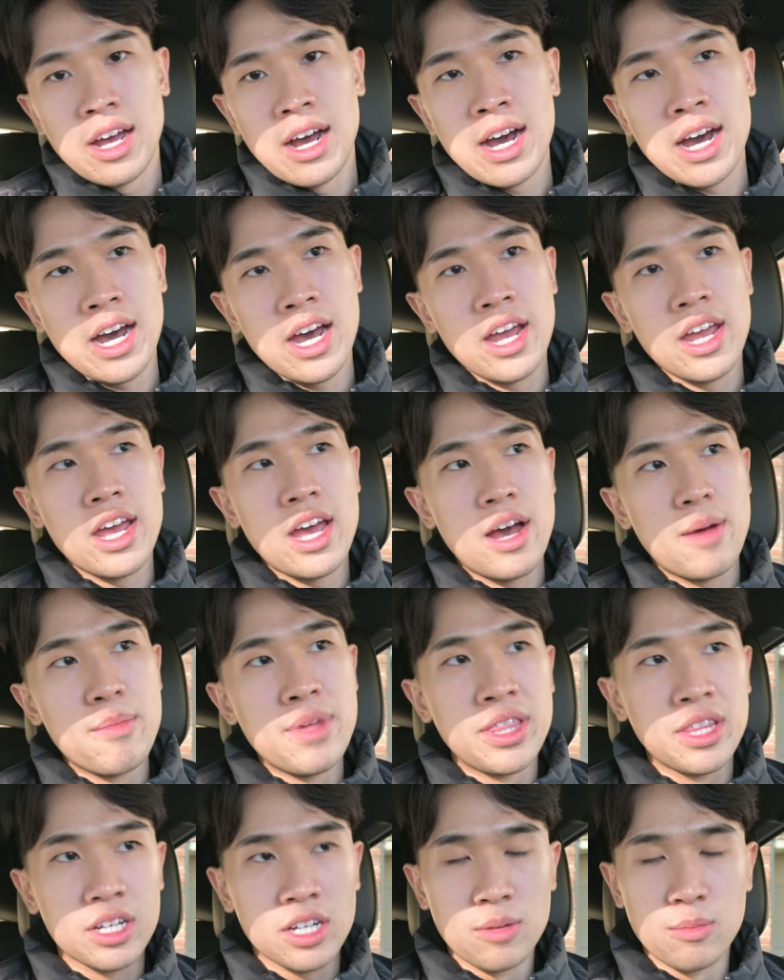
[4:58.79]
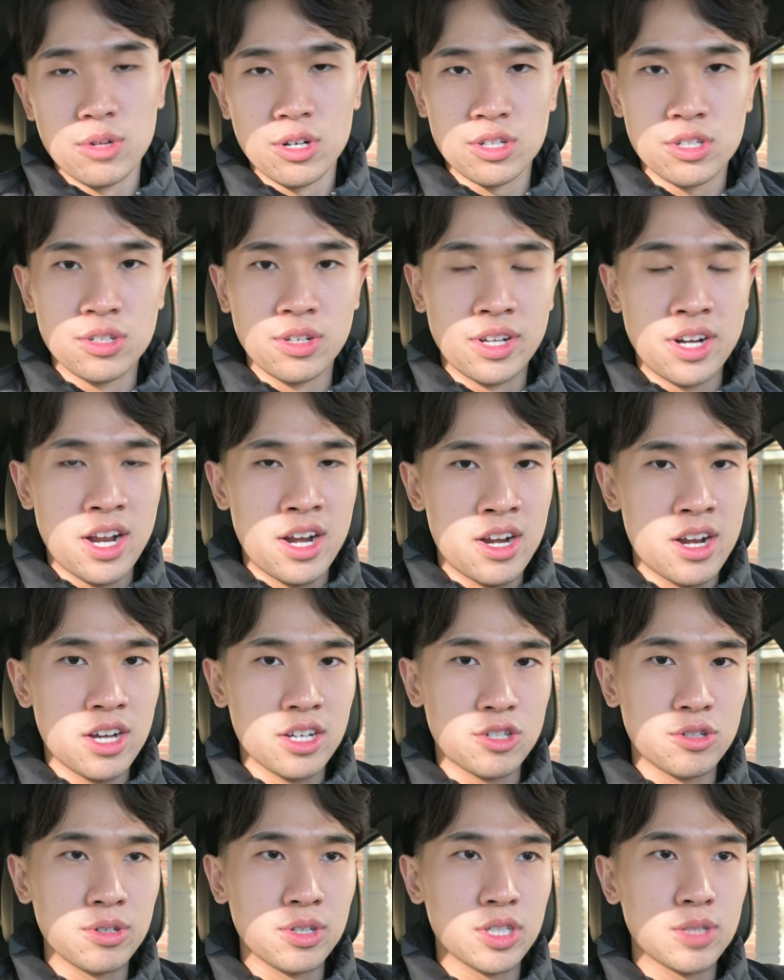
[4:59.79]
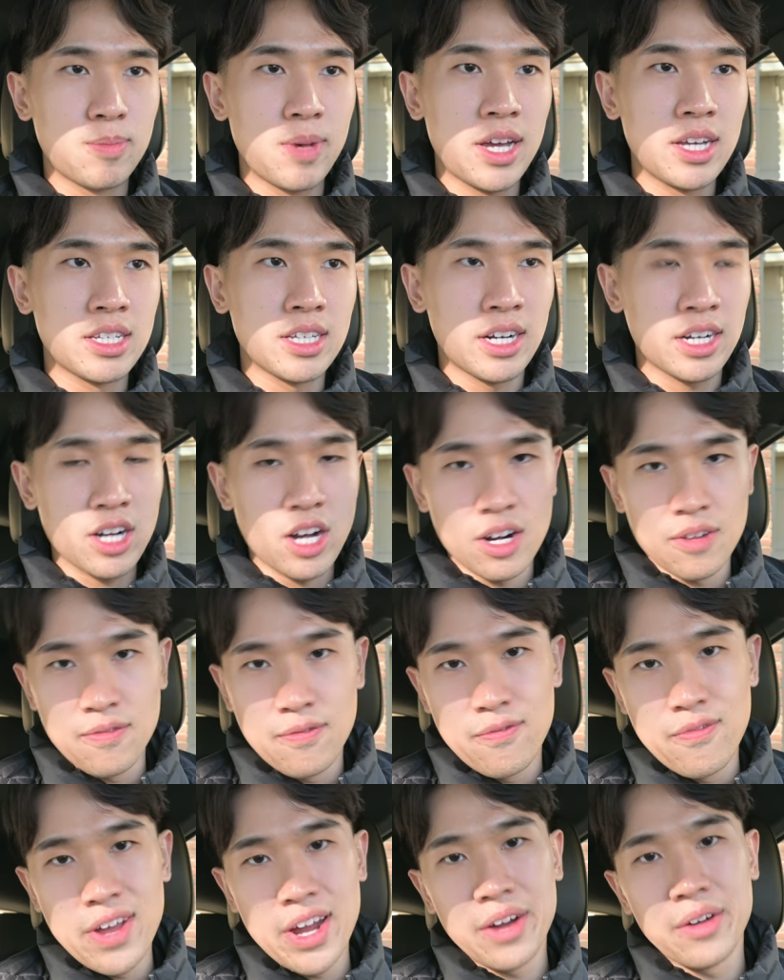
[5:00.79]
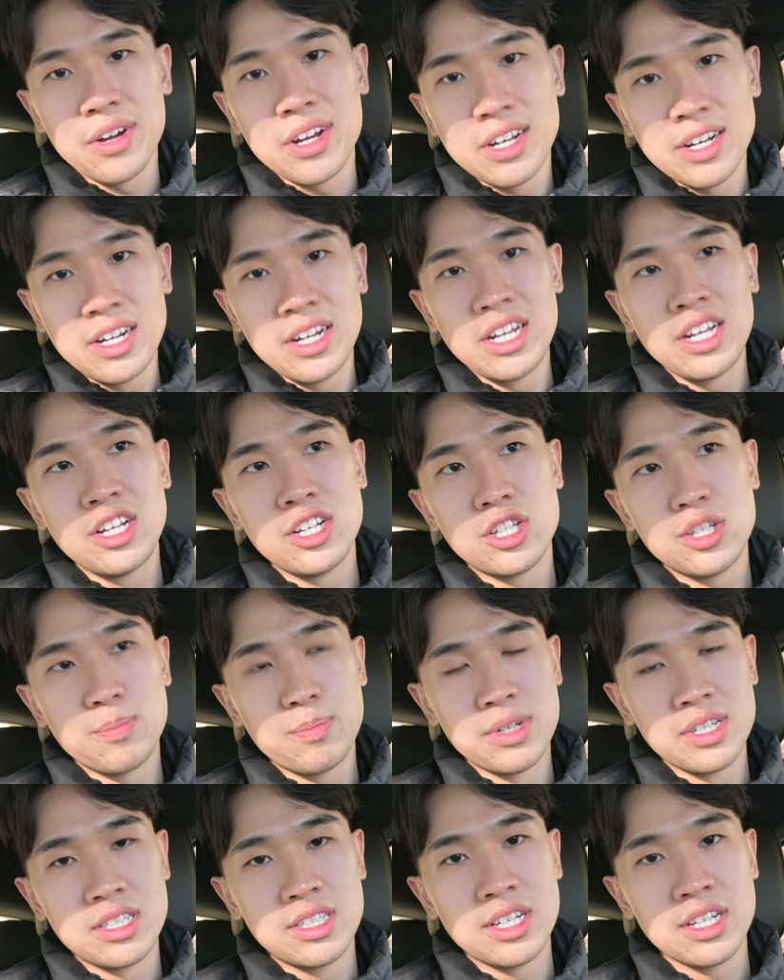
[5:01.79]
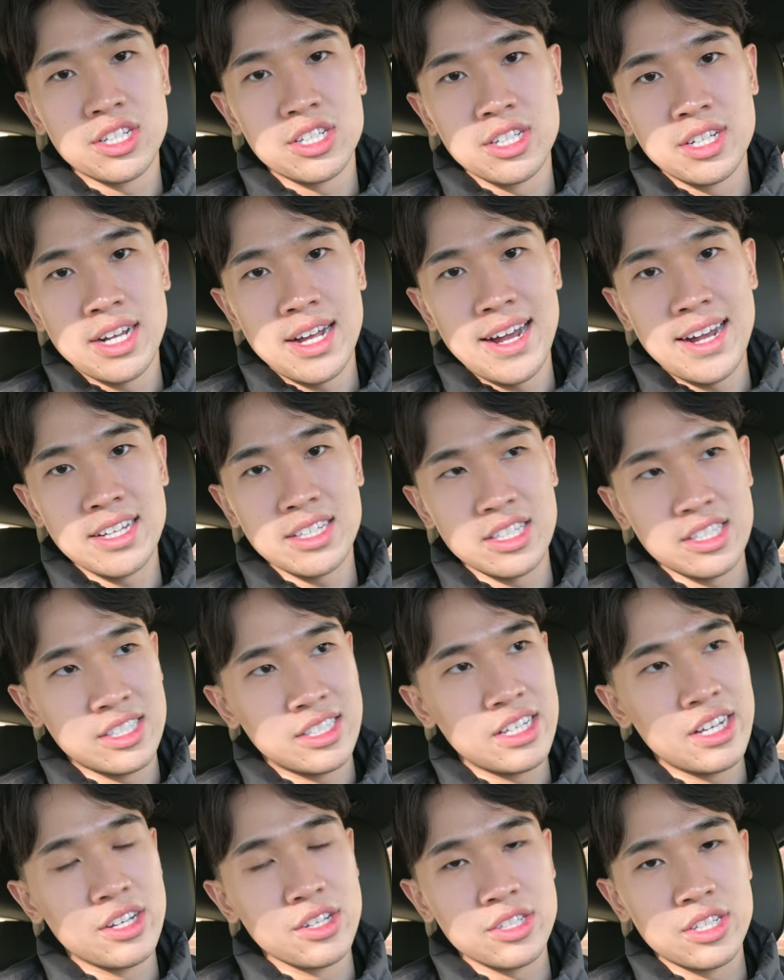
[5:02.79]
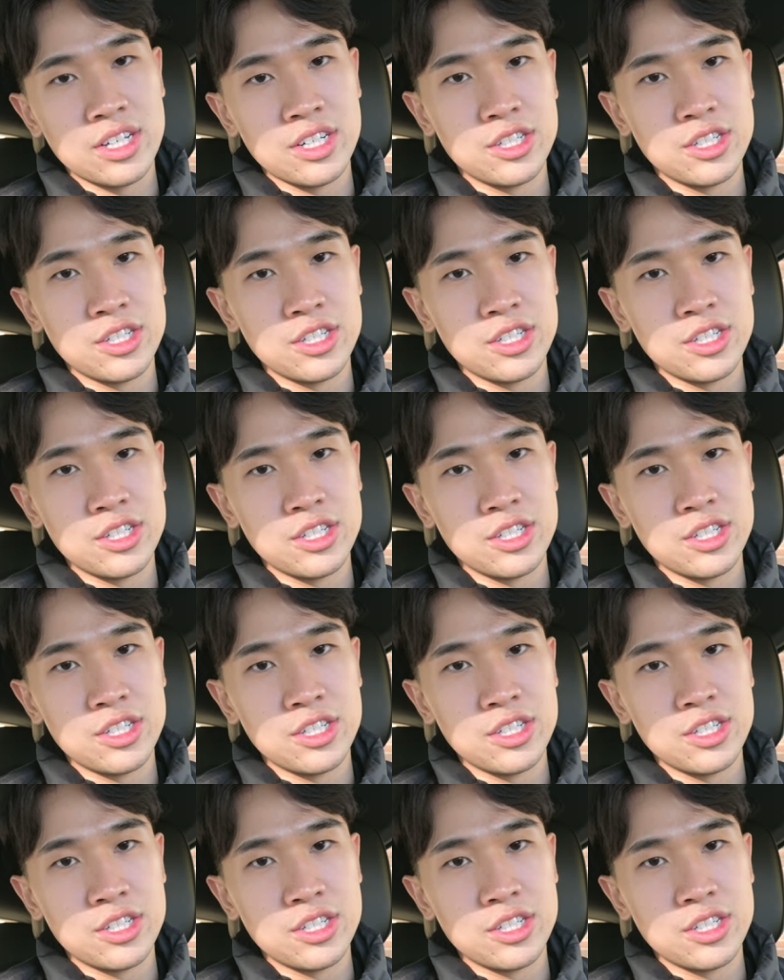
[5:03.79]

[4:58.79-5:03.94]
I am in the commercial and industrial space, and I got a very niche position as a sales